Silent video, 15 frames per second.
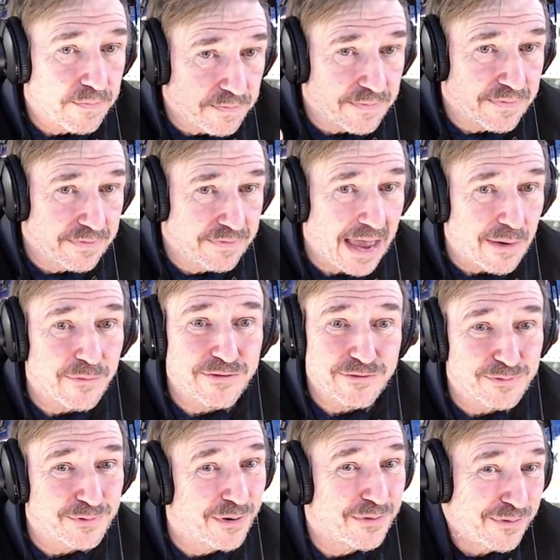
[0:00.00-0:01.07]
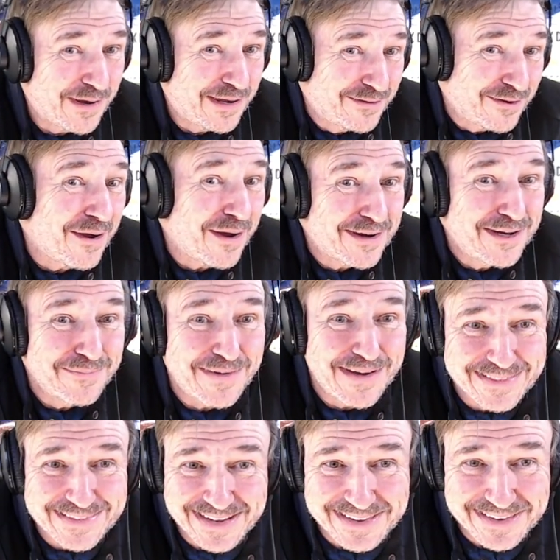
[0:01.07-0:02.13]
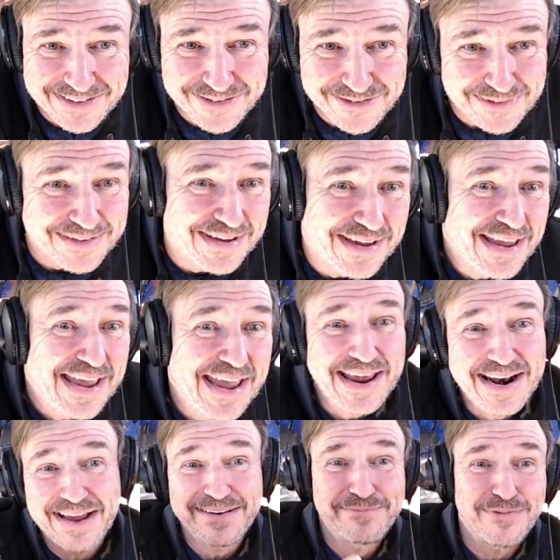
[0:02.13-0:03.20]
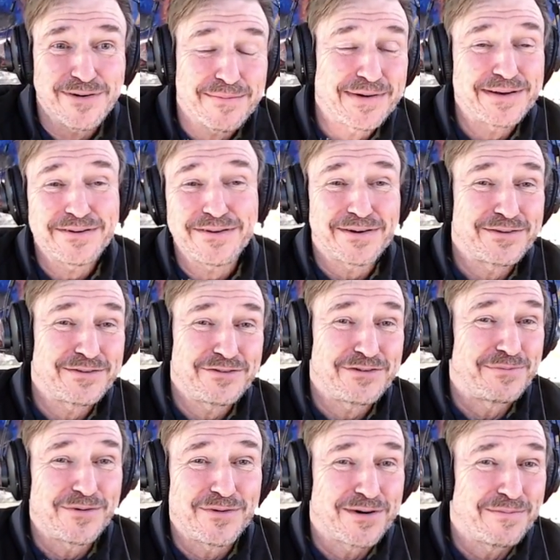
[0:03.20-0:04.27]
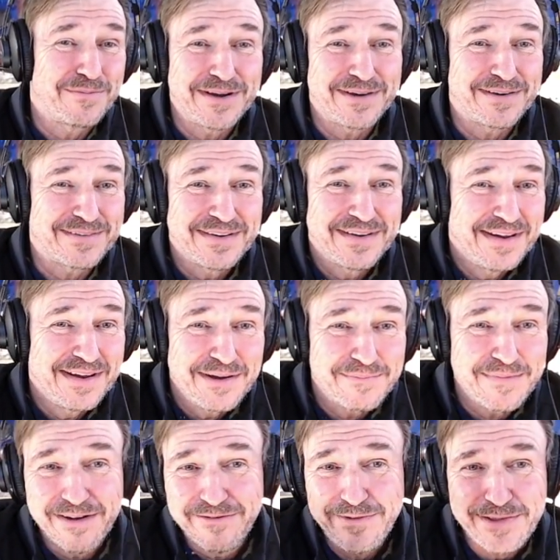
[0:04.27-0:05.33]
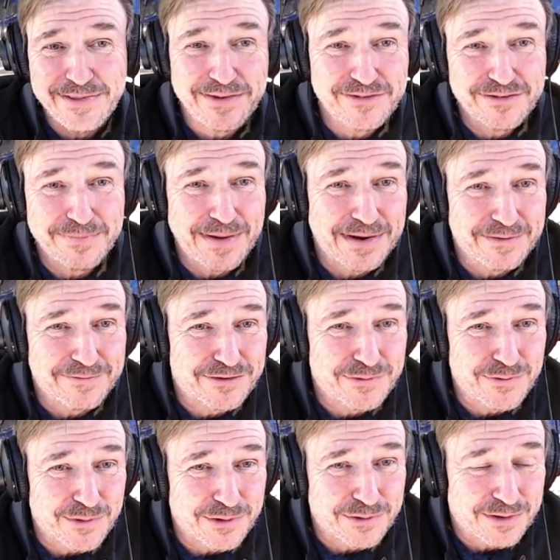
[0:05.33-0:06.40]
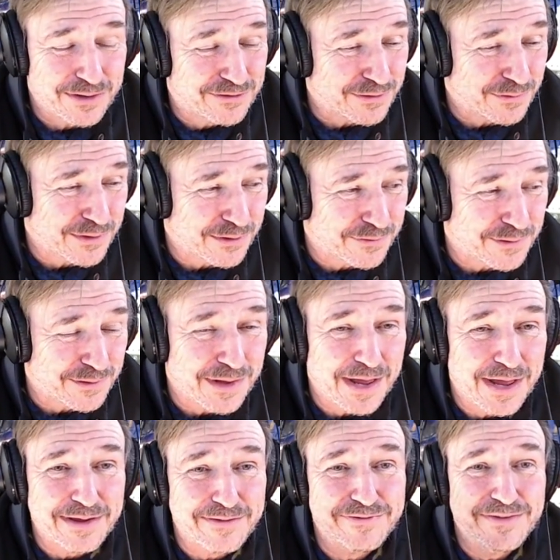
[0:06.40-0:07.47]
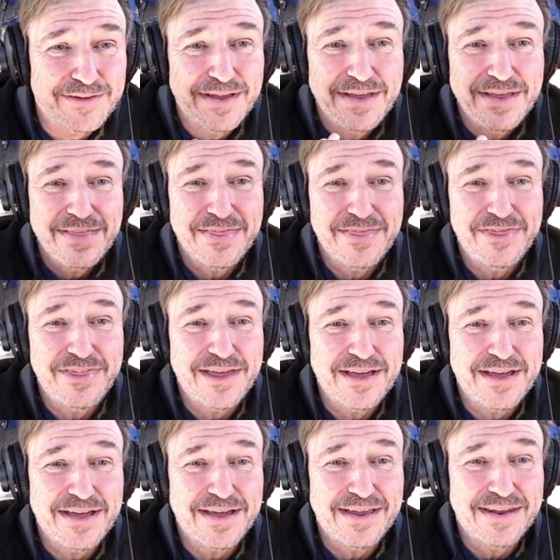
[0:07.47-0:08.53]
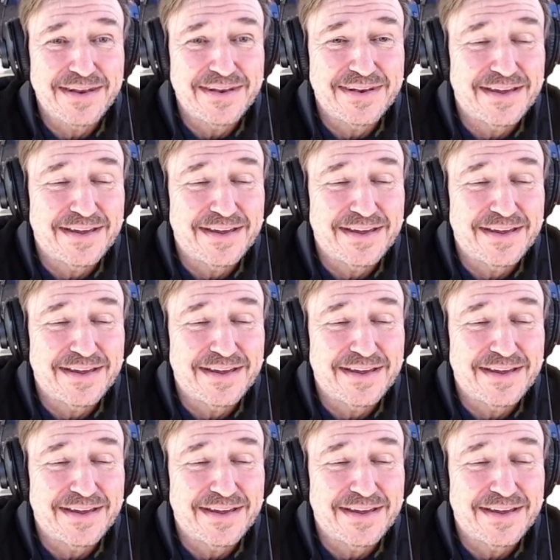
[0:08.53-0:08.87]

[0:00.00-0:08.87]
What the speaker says: That was what we talked about that last week, and I probably talked to you more about my feelings about It's a Wonderful Life than